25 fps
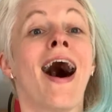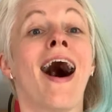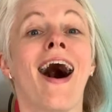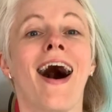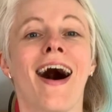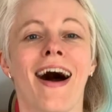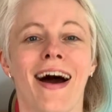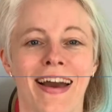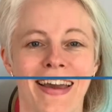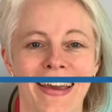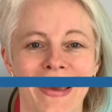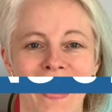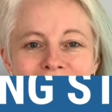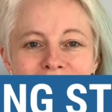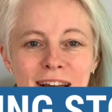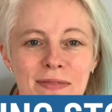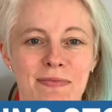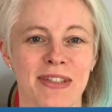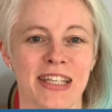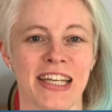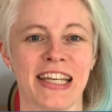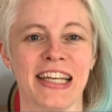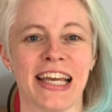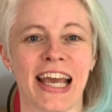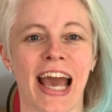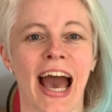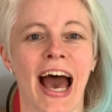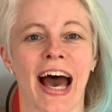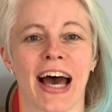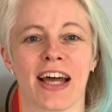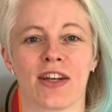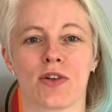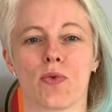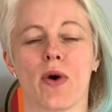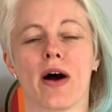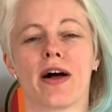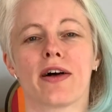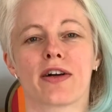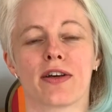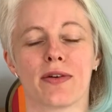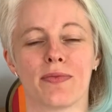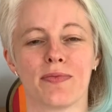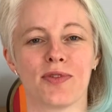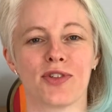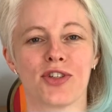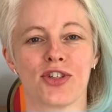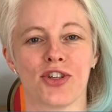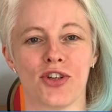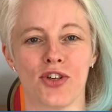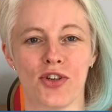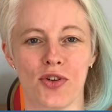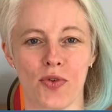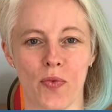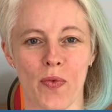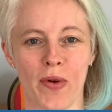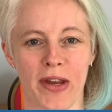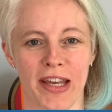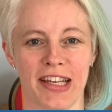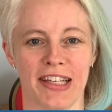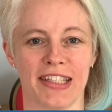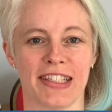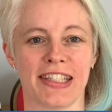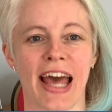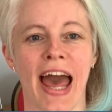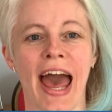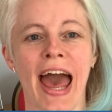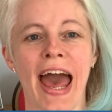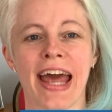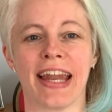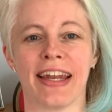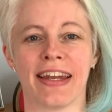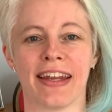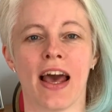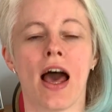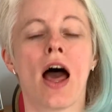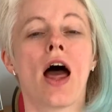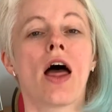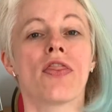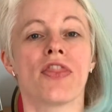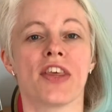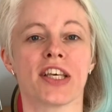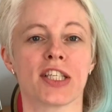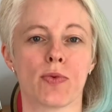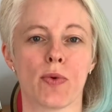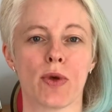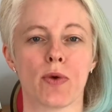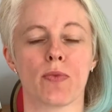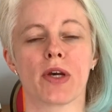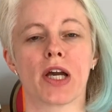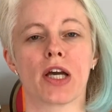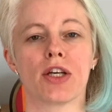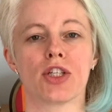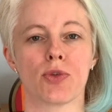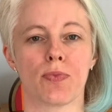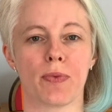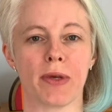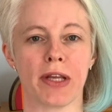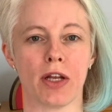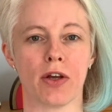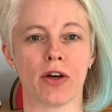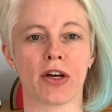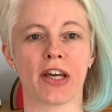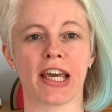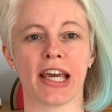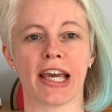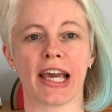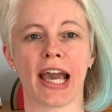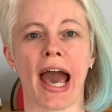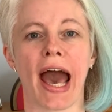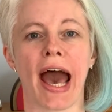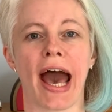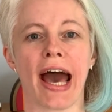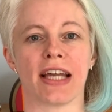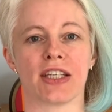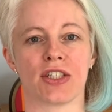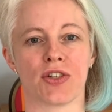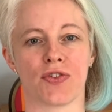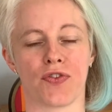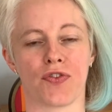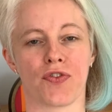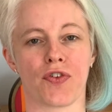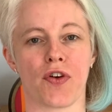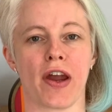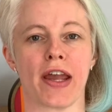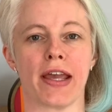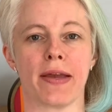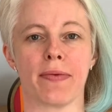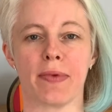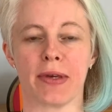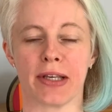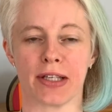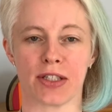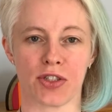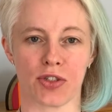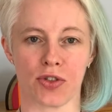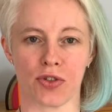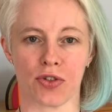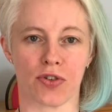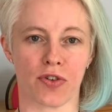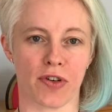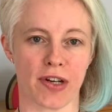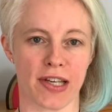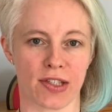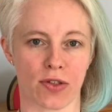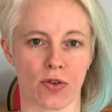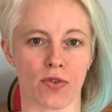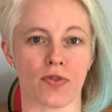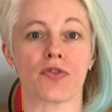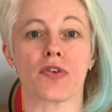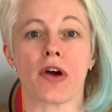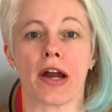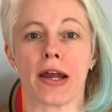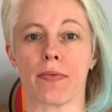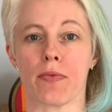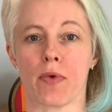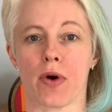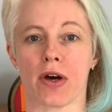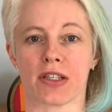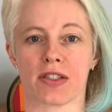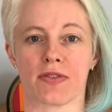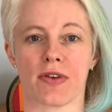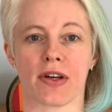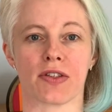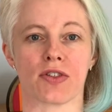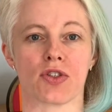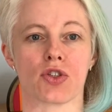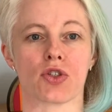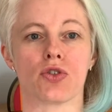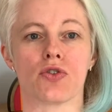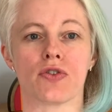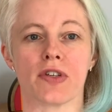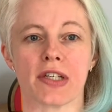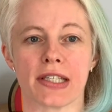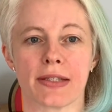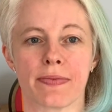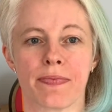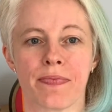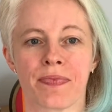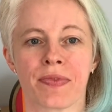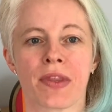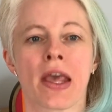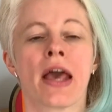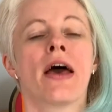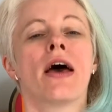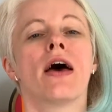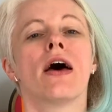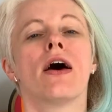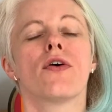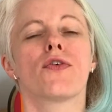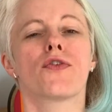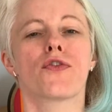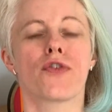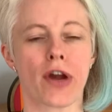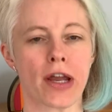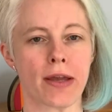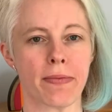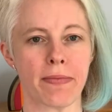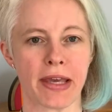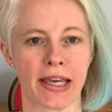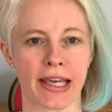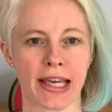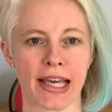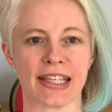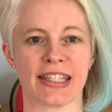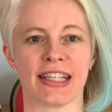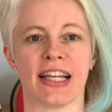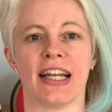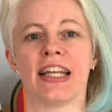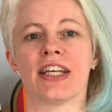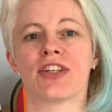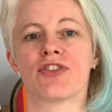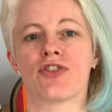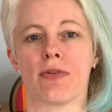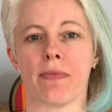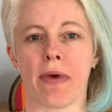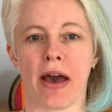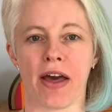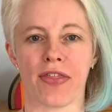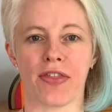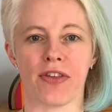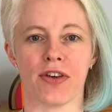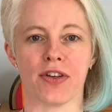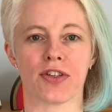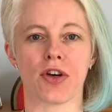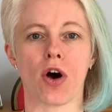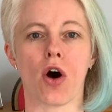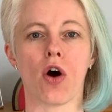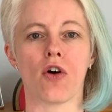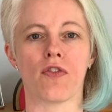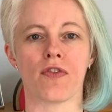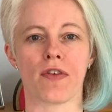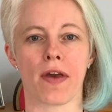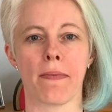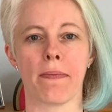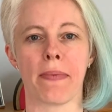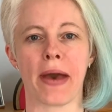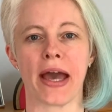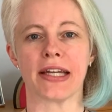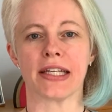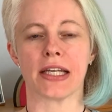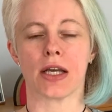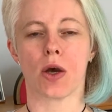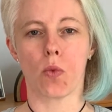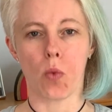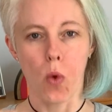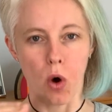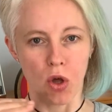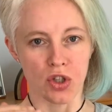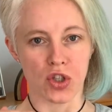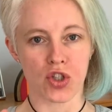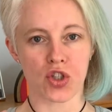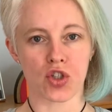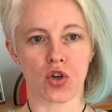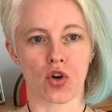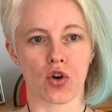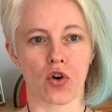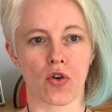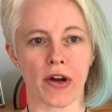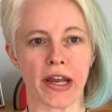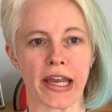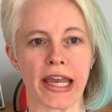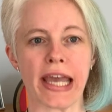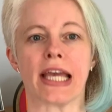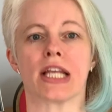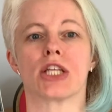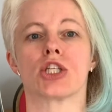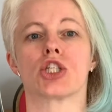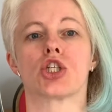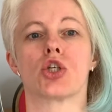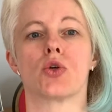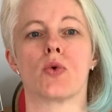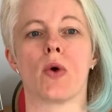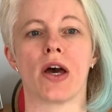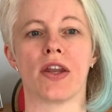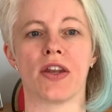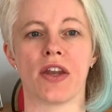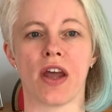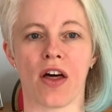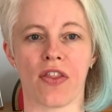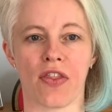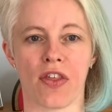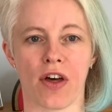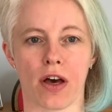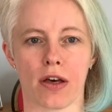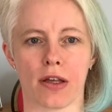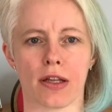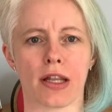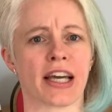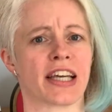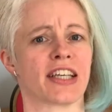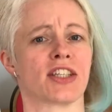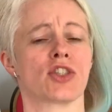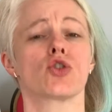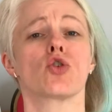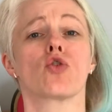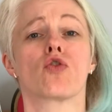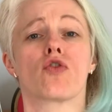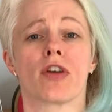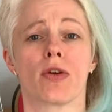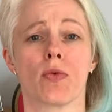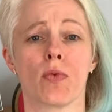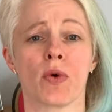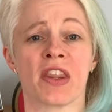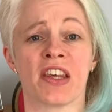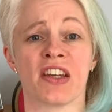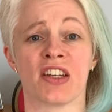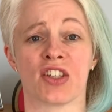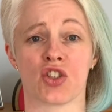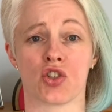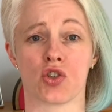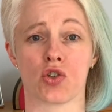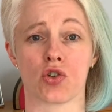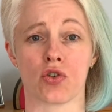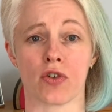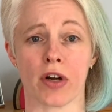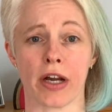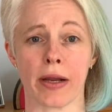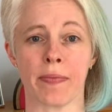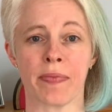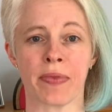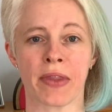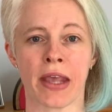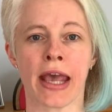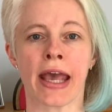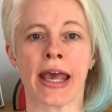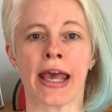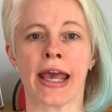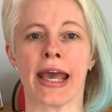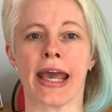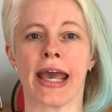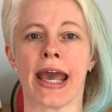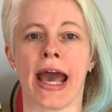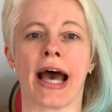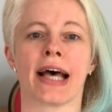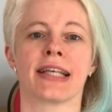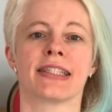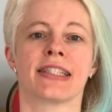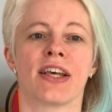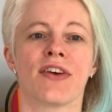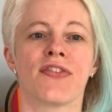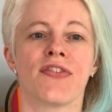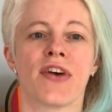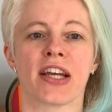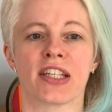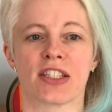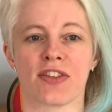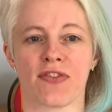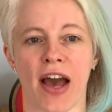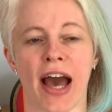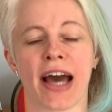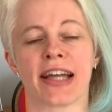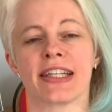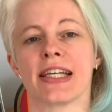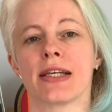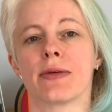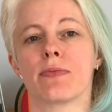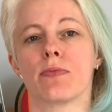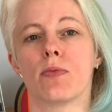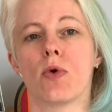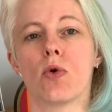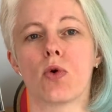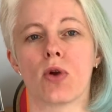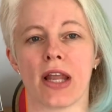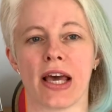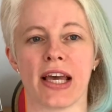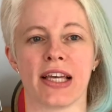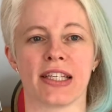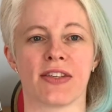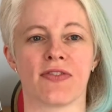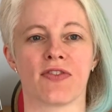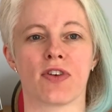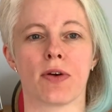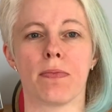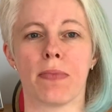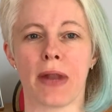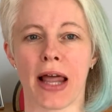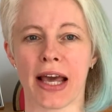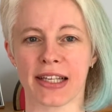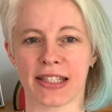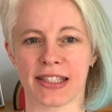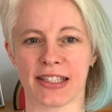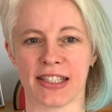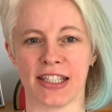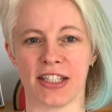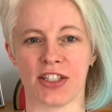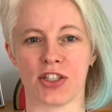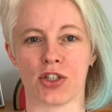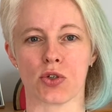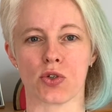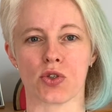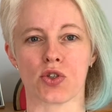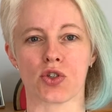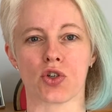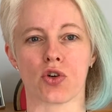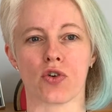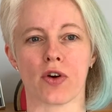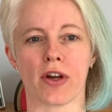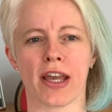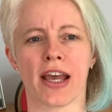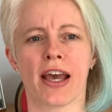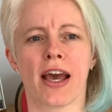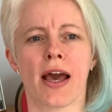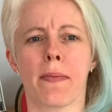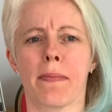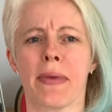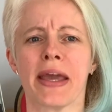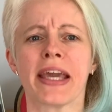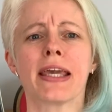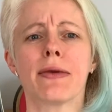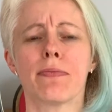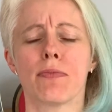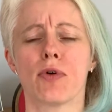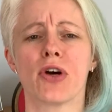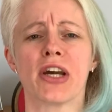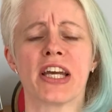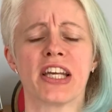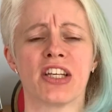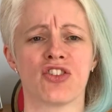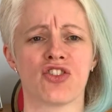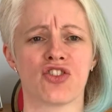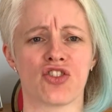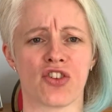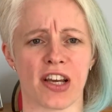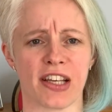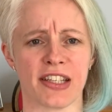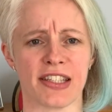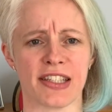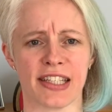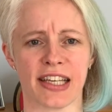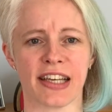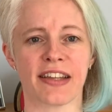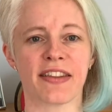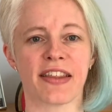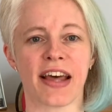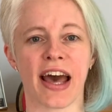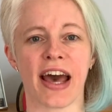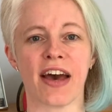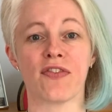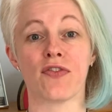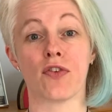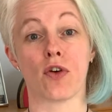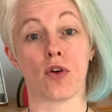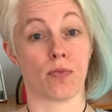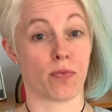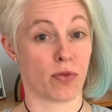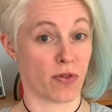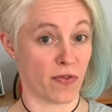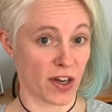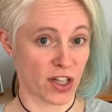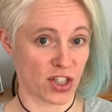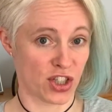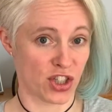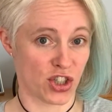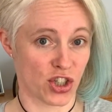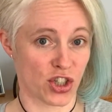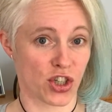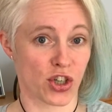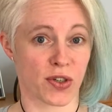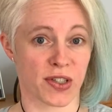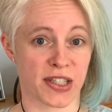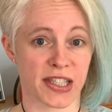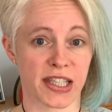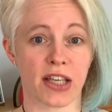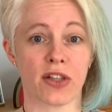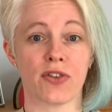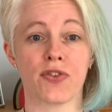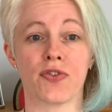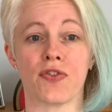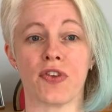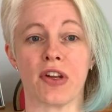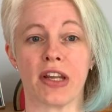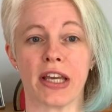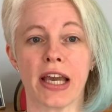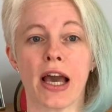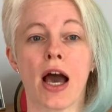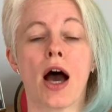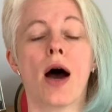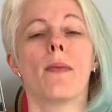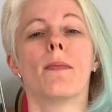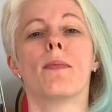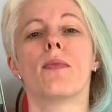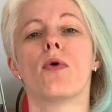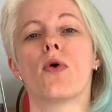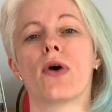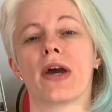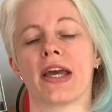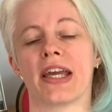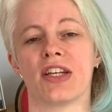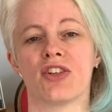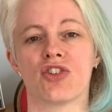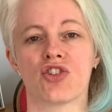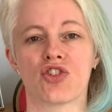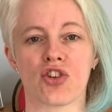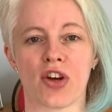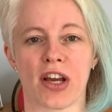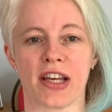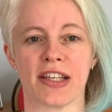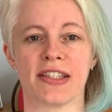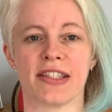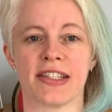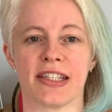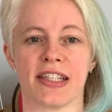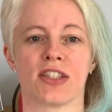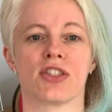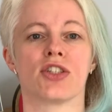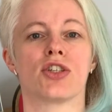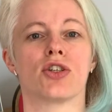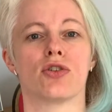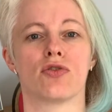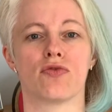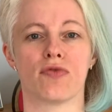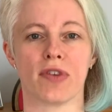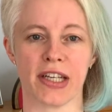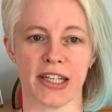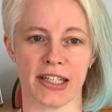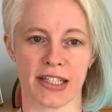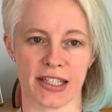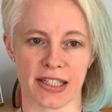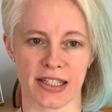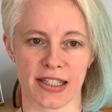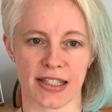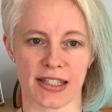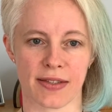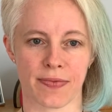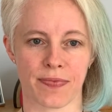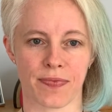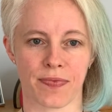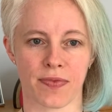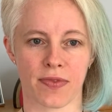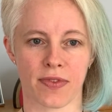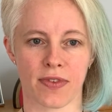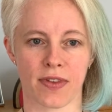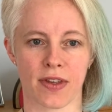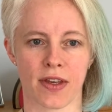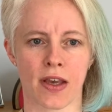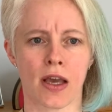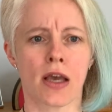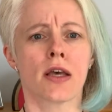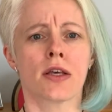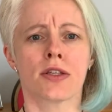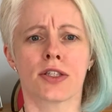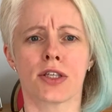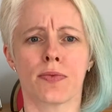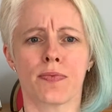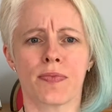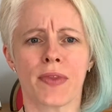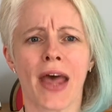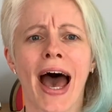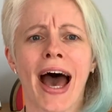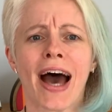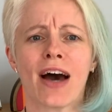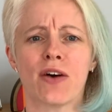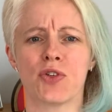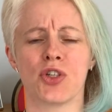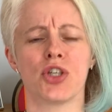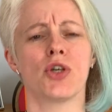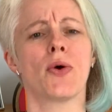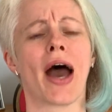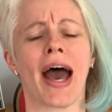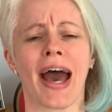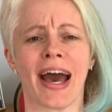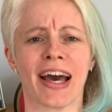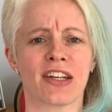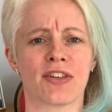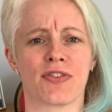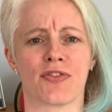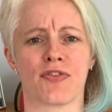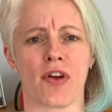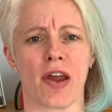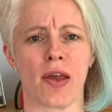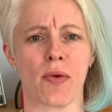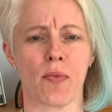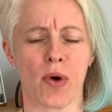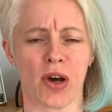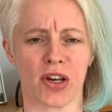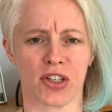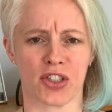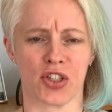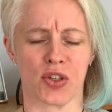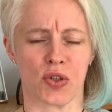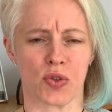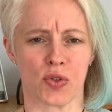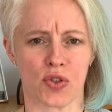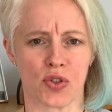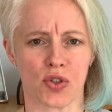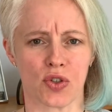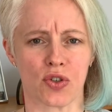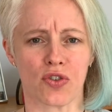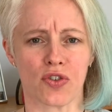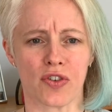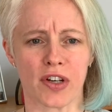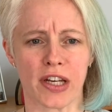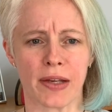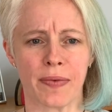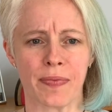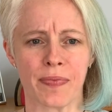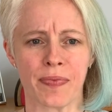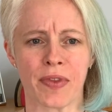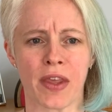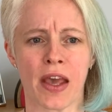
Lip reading: Hi, I'm Deanie and welcome to week 10. This week we're going to be looking at framing stories or frameworks around stories. Framing is a literary method of embedding one story into another, like a story within a story. It has the effect of adding more layers of complexity to your story, making it more interesting and therefore, provided you do it skillfully, more interesting to your readers. So how do you add a framework to your story?